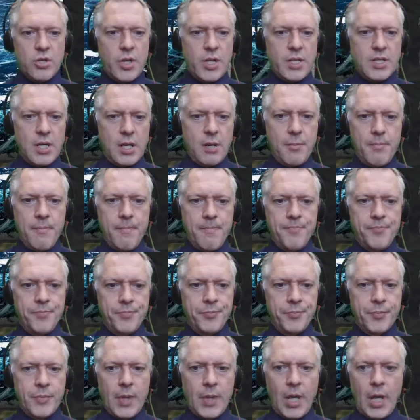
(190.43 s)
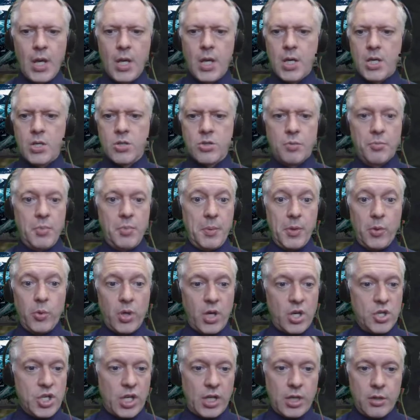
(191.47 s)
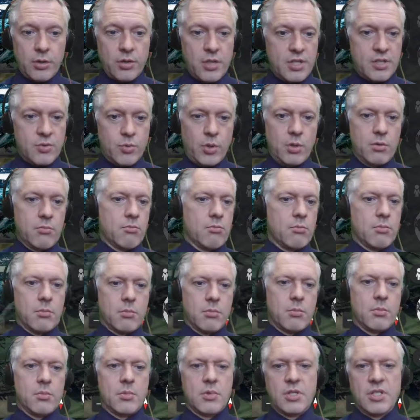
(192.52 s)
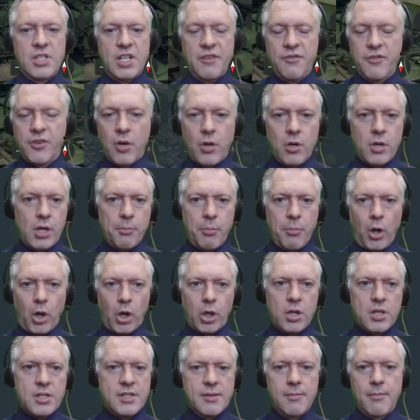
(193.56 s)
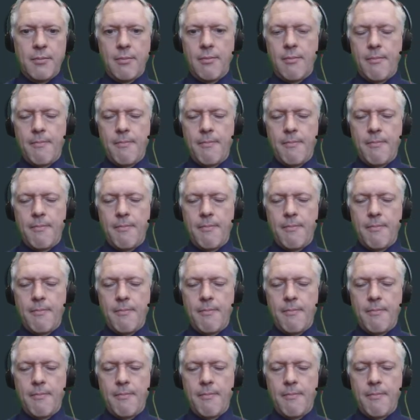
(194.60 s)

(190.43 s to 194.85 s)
all the time. So maybe I want to check out this one, Safeguarding Parks.